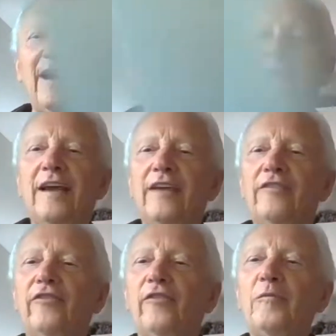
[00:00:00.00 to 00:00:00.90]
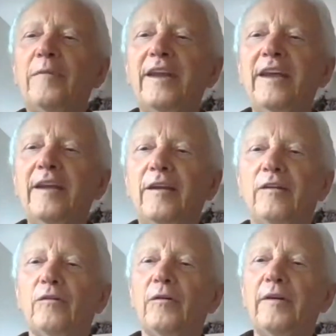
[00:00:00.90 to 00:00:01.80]
I and so many
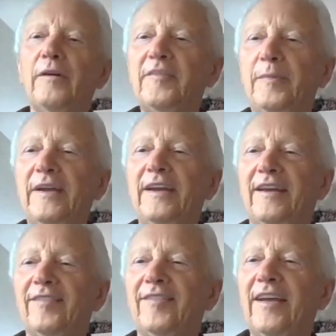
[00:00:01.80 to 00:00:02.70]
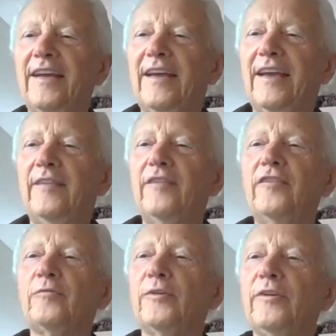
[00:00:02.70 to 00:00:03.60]
glorious beings in
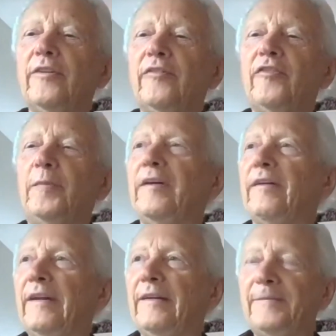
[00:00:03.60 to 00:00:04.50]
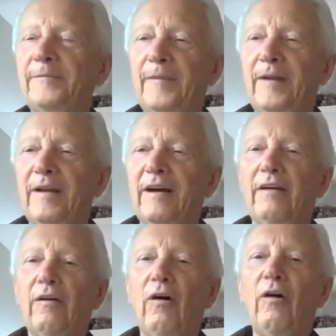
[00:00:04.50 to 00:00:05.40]
this world of spirit
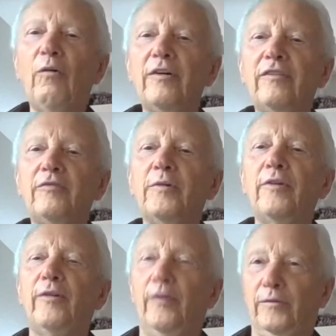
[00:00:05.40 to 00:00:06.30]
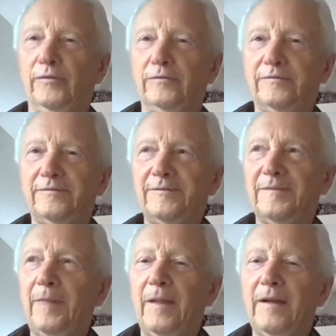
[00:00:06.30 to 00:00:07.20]
are always with you,
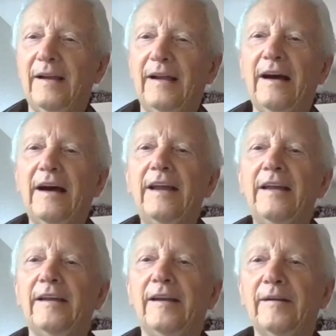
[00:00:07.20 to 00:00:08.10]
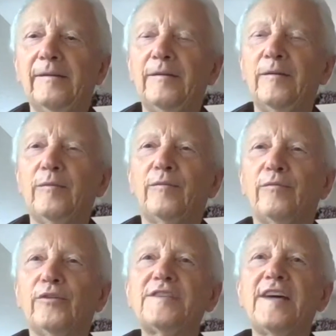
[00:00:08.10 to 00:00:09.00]
guiding,
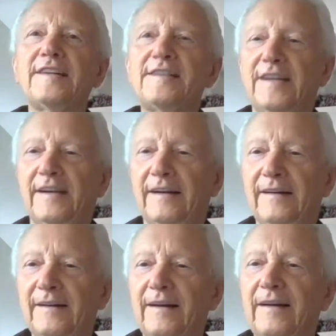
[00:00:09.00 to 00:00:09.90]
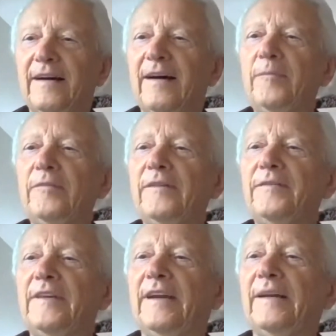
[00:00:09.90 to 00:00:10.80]
protecting,
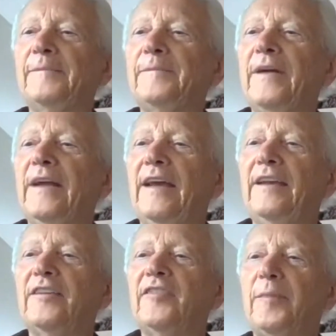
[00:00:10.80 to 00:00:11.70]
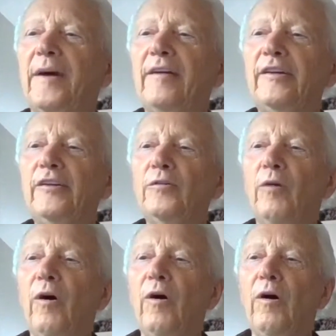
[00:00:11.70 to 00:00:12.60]
uplifting, and inspiring
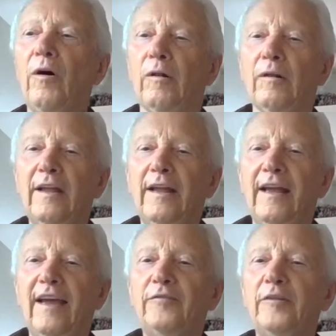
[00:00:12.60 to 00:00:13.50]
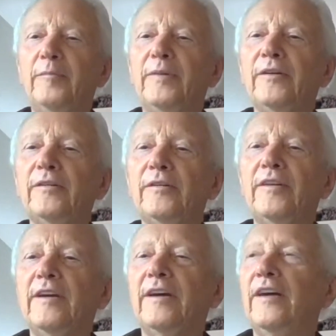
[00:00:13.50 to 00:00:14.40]
you all as we build
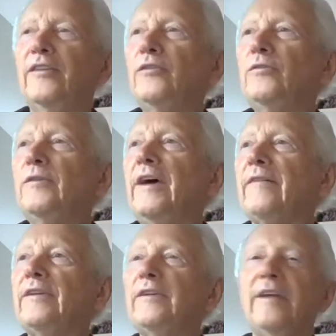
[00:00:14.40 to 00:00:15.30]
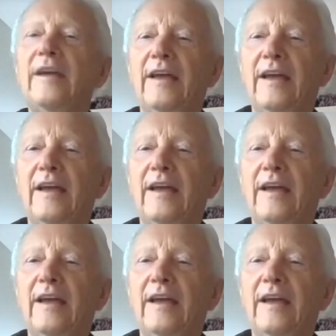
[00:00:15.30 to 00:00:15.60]
a new heaven